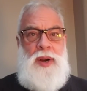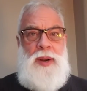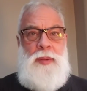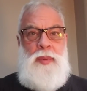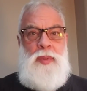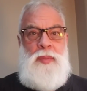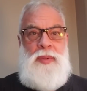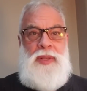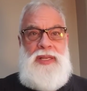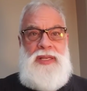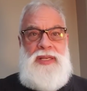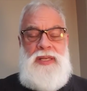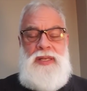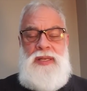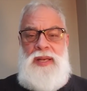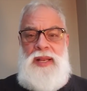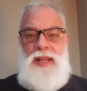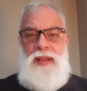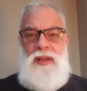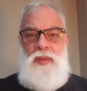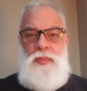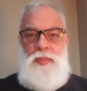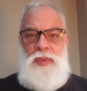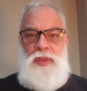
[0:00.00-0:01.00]
probably
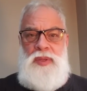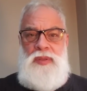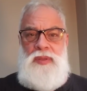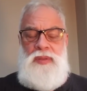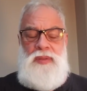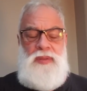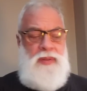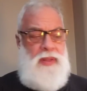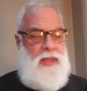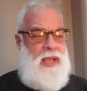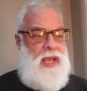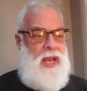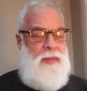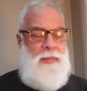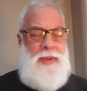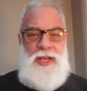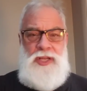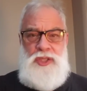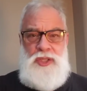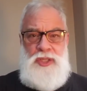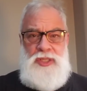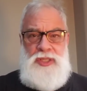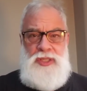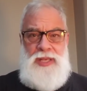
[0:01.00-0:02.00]
didn't help. That kind of
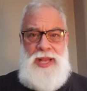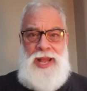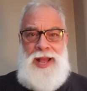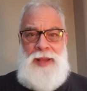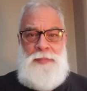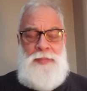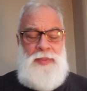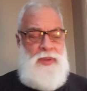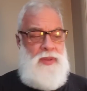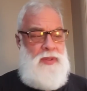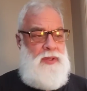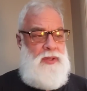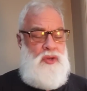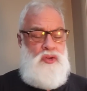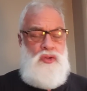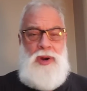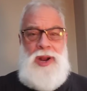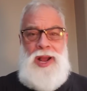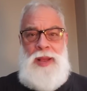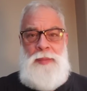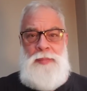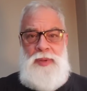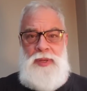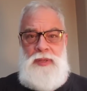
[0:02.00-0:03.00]
makes you stop,
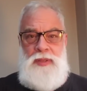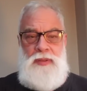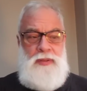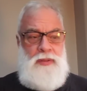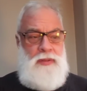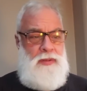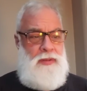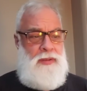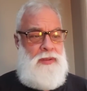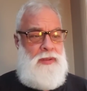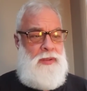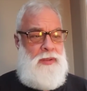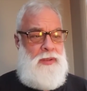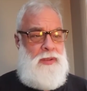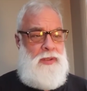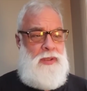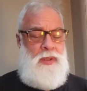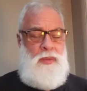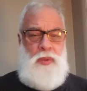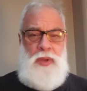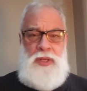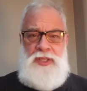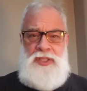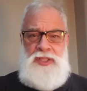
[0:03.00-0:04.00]
drop, and
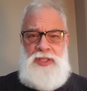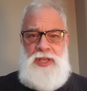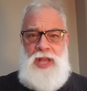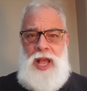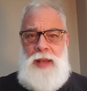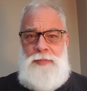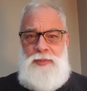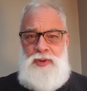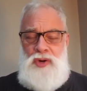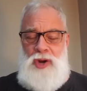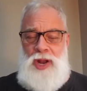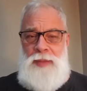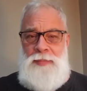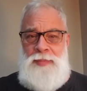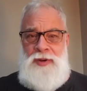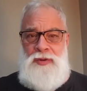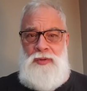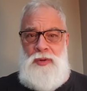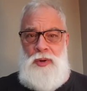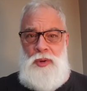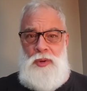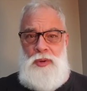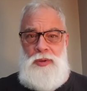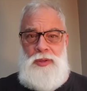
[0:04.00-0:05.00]

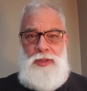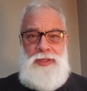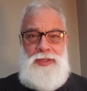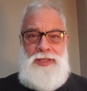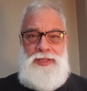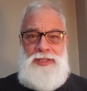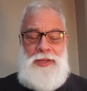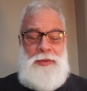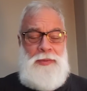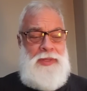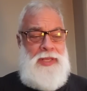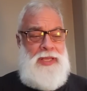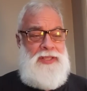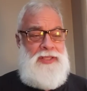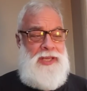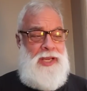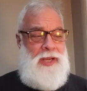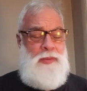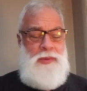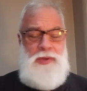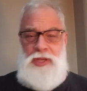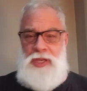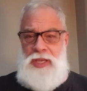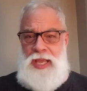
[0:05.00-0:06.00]
roll? Is that what they
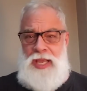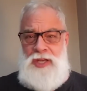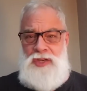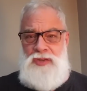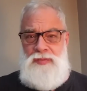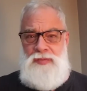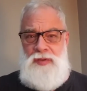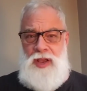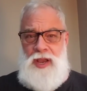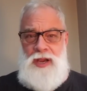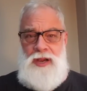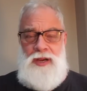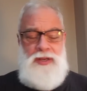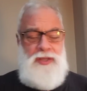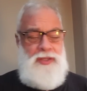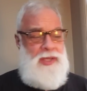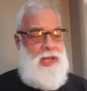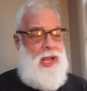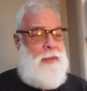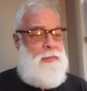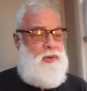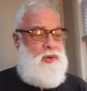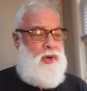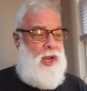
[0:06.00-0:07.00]
say when you catch fire?
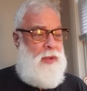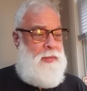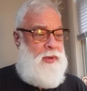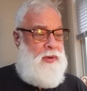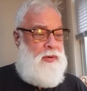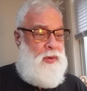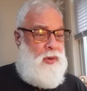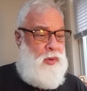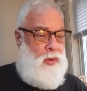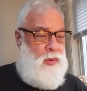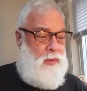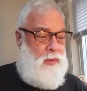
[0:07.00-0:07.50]
Stop, drop, and